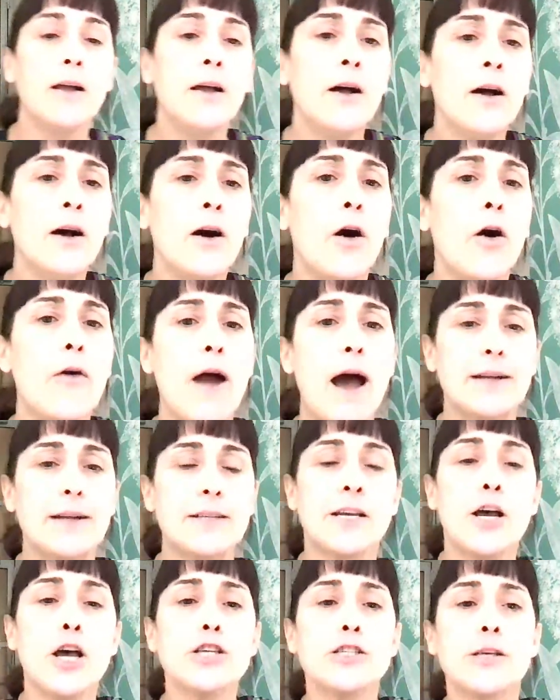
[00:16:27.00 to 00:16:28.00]
All
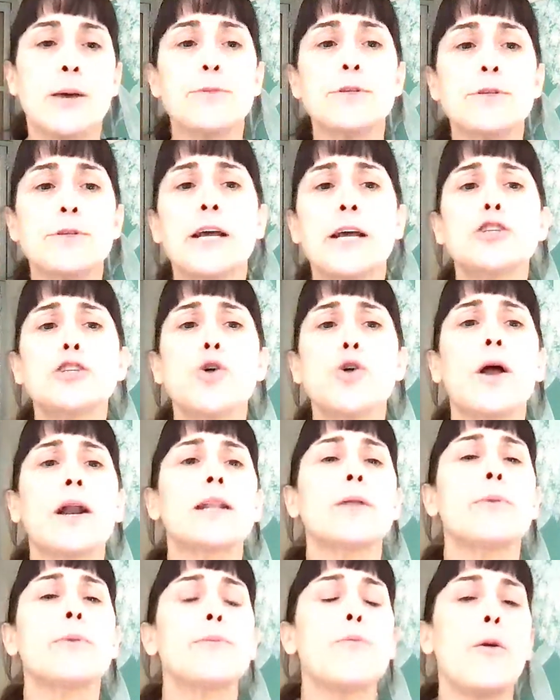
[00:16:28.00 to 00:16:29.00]
right, so I'm just going to talk a
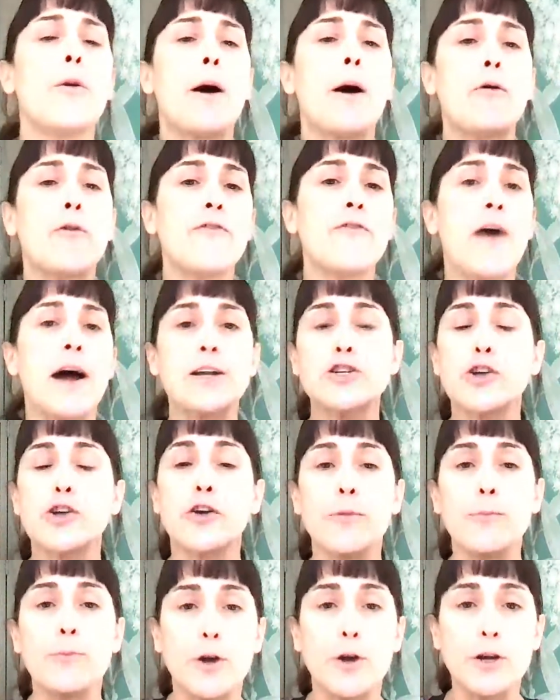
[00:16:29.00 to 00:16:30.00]
little bit more about refined sugar
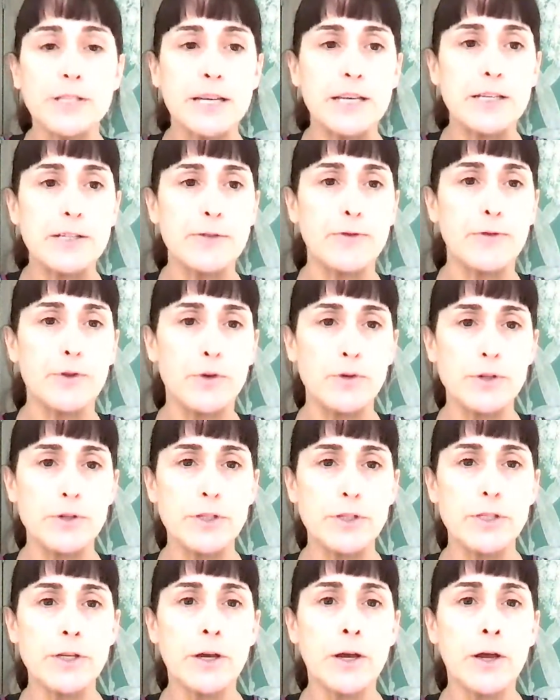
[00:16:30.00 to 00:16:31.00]
and processed
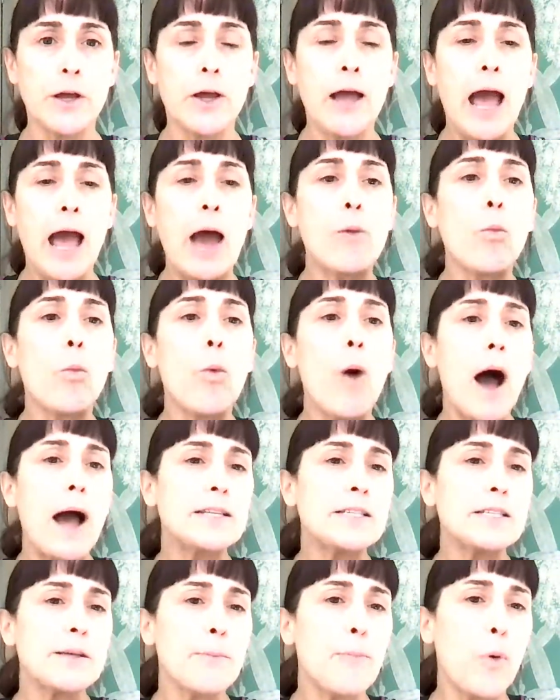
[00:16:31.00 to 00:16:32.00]
foods and why
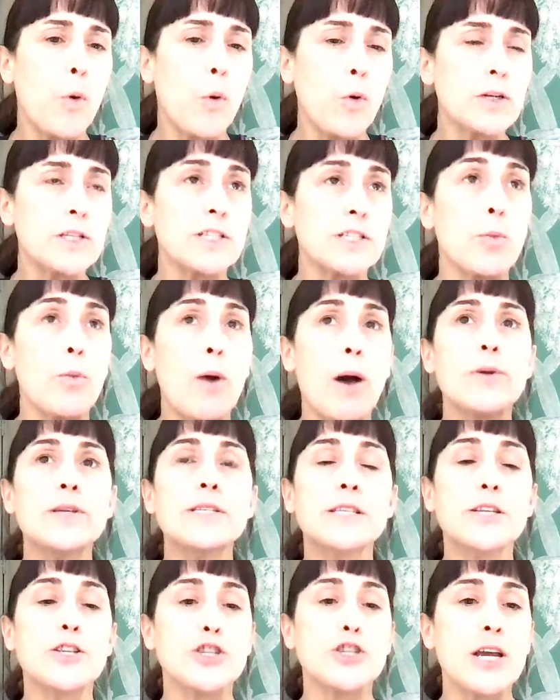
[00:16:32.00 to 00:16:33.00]
it's important and why we
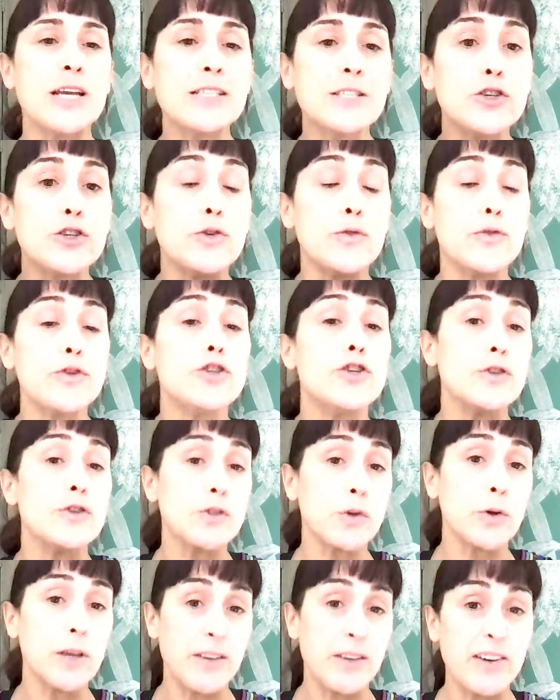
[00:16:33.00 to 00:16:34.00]
suggest that you reduce
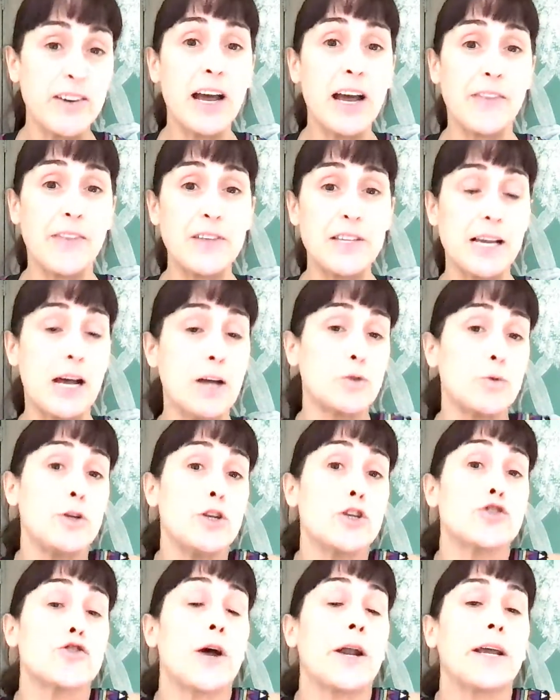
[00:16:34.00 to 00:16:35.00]
or you even cut these out when
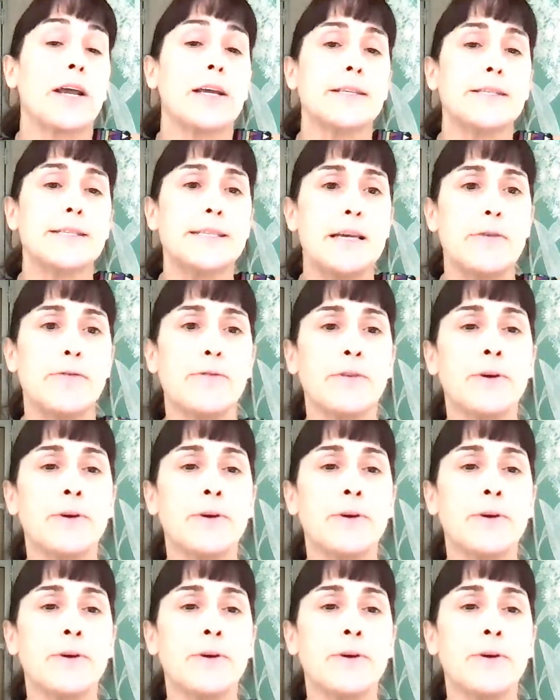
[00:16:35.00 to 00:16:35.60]
you're trying to conceive.